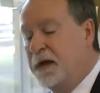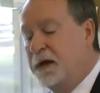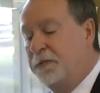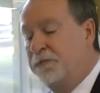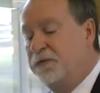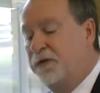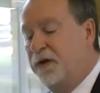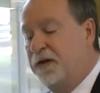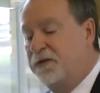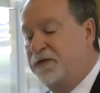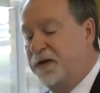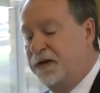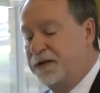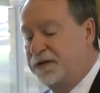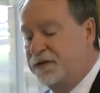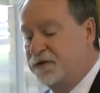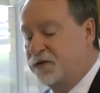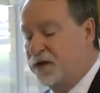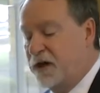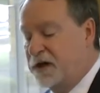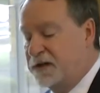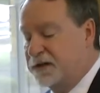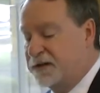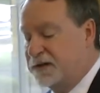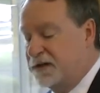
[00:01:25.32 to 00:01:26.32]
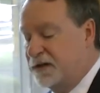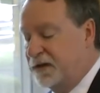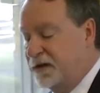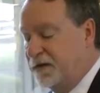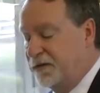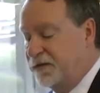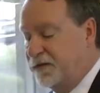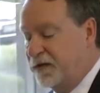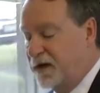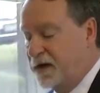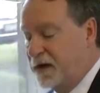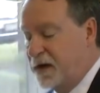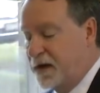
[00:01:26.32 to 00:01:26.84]
Pro-Vice-Chancellor
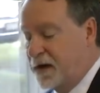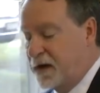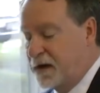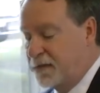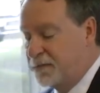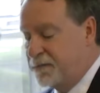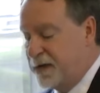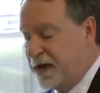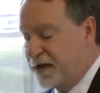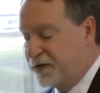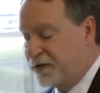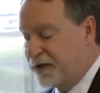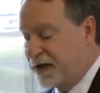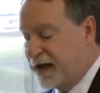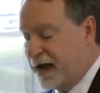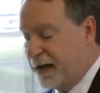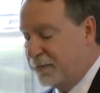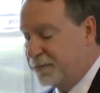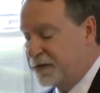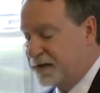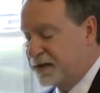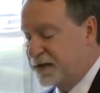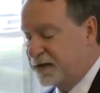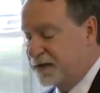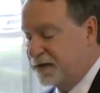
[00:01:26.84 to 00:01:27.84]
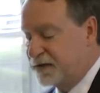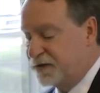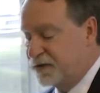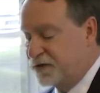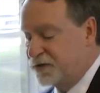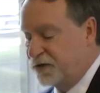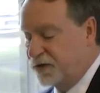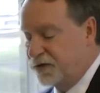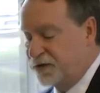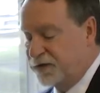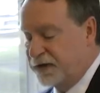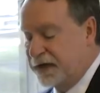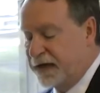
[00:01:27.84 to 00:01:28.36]
of Major Campuses and
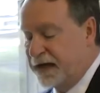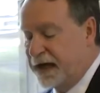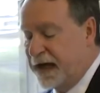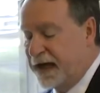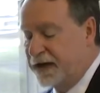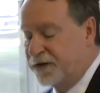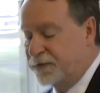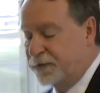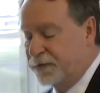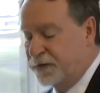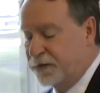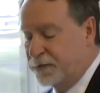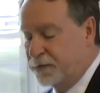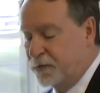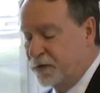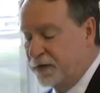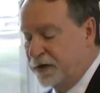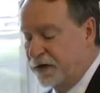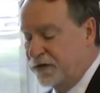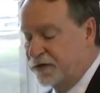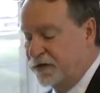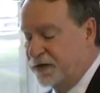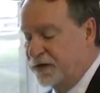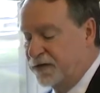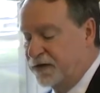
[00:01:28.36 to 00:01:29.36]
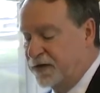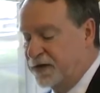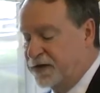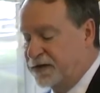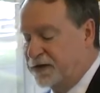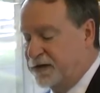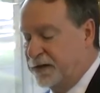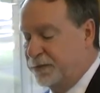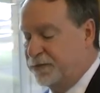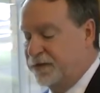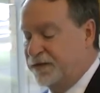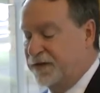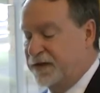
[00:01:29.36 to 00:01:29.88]
Student Engagement at Monash
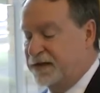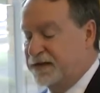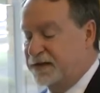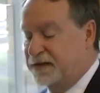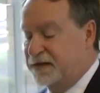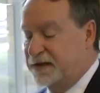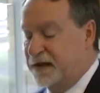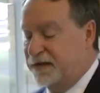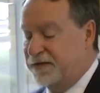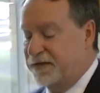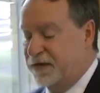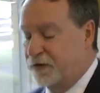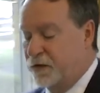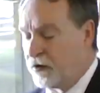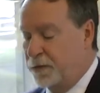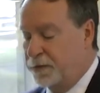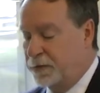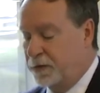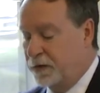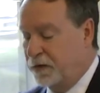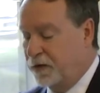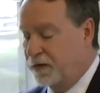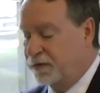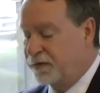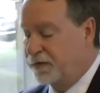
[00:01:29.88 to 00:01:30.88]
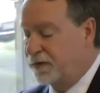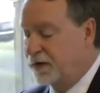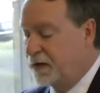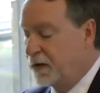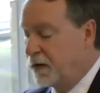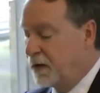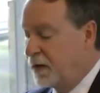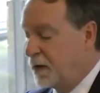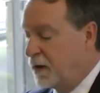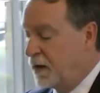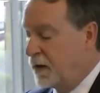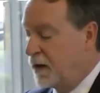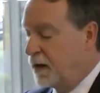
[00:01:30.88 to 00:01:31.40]
University, Professor David Copolov,
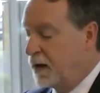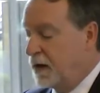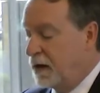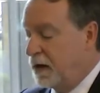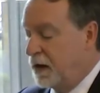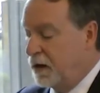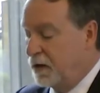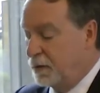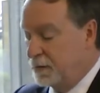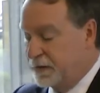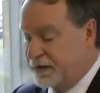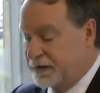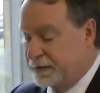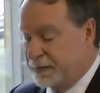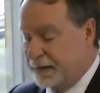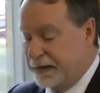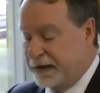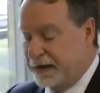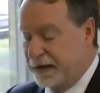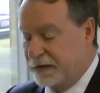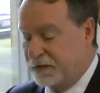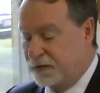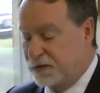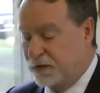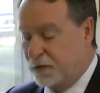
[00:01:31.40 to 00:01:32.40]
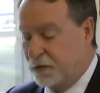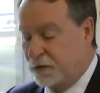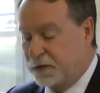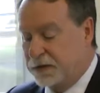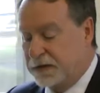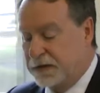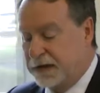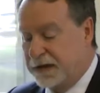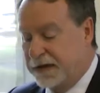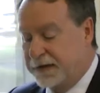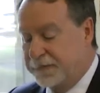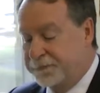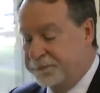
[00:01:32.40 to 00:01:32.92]
who will be speaking
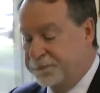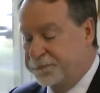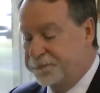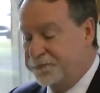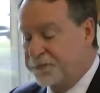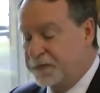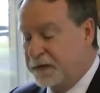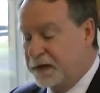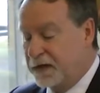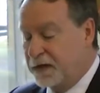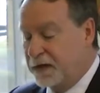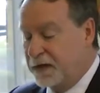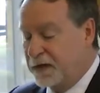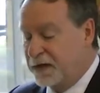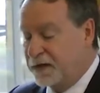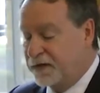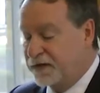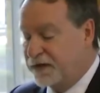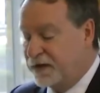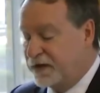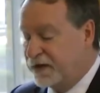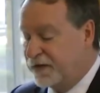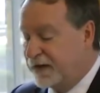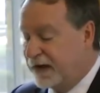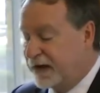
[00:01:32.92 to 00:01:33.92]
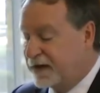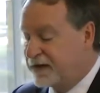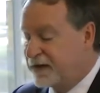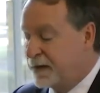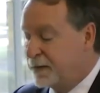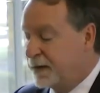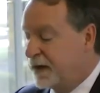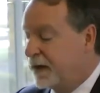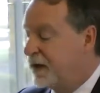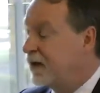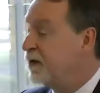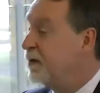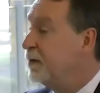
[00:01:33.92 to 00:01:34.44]
shortly. Senior
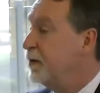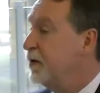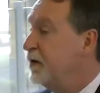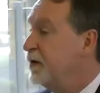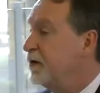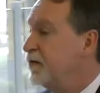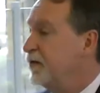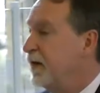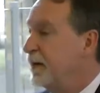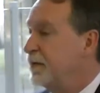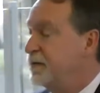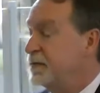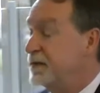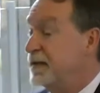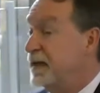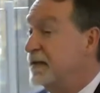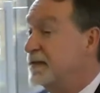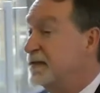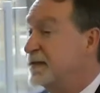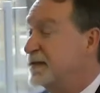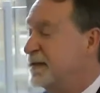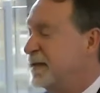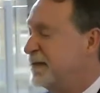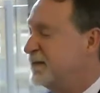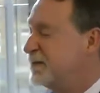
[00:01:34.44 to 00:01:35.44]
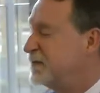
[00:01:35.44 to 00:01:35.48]
Academic and Community Representatives.